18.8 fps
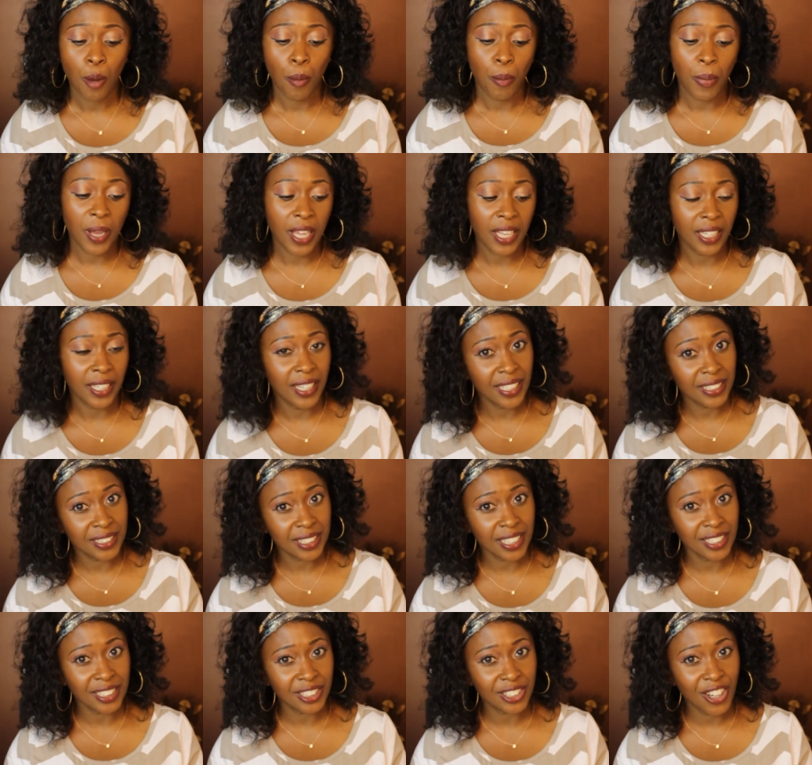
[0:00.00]
But let's
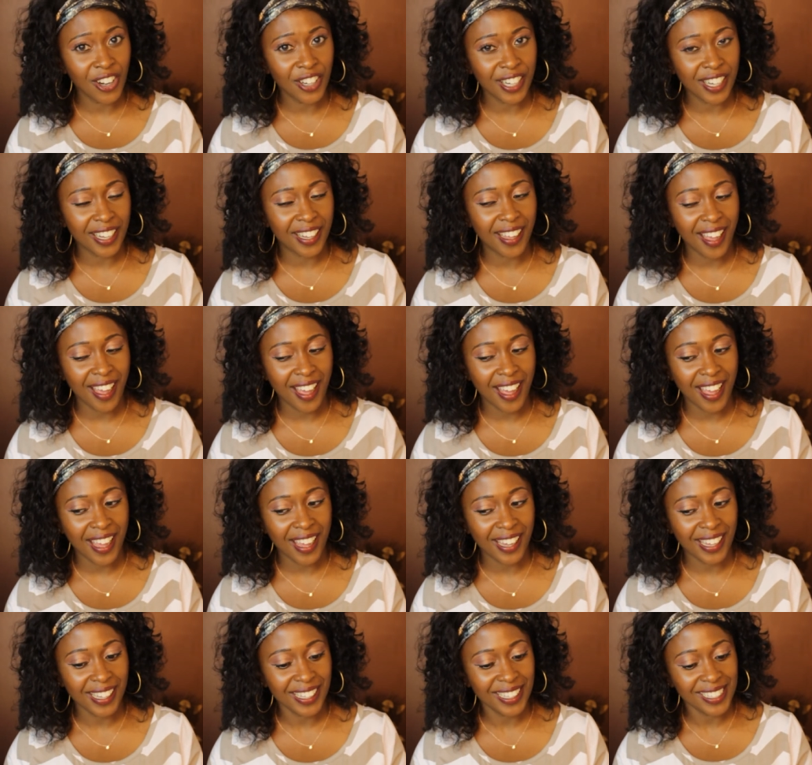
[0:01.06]
get started,
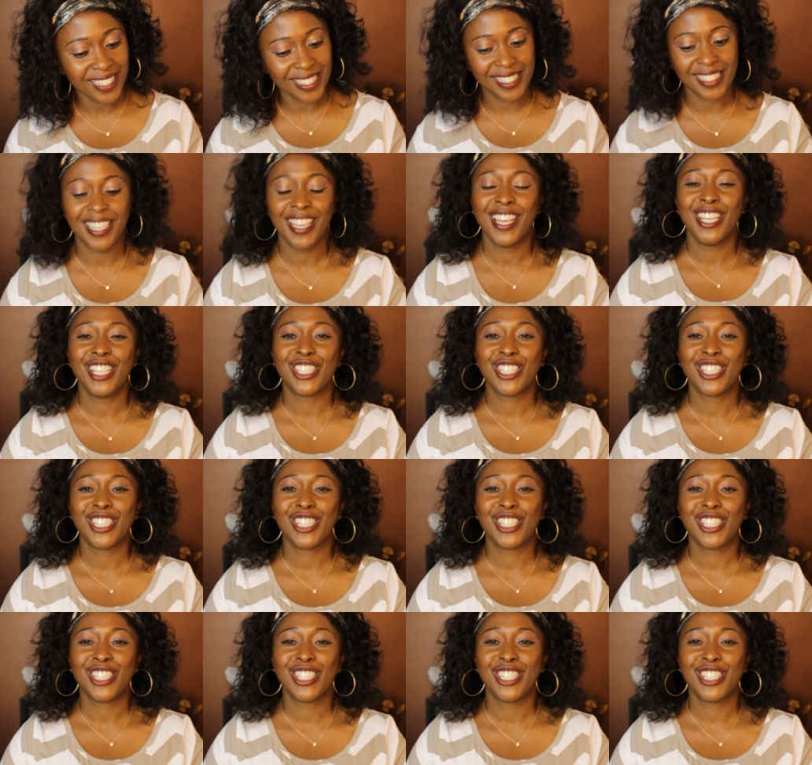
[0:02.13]
guys.